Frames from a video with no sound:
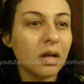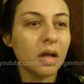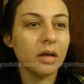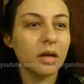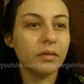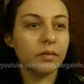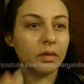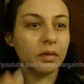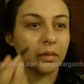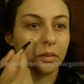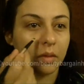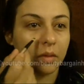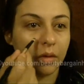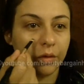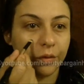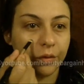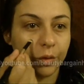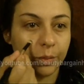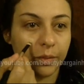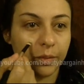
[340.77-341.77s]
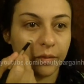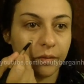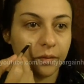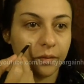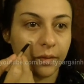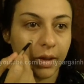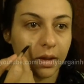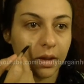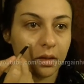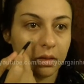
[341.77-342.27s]
Kind of a group of
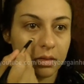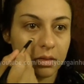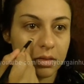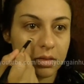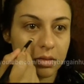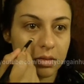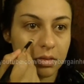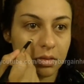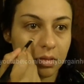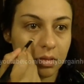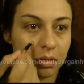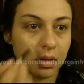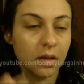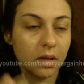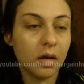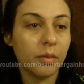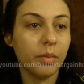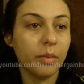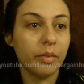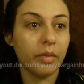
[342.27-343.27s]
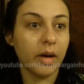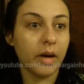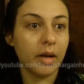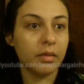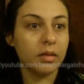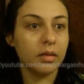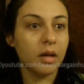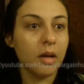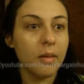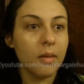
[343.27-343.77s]
freckles that are
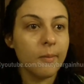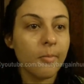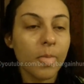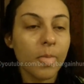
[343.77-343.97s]
brown.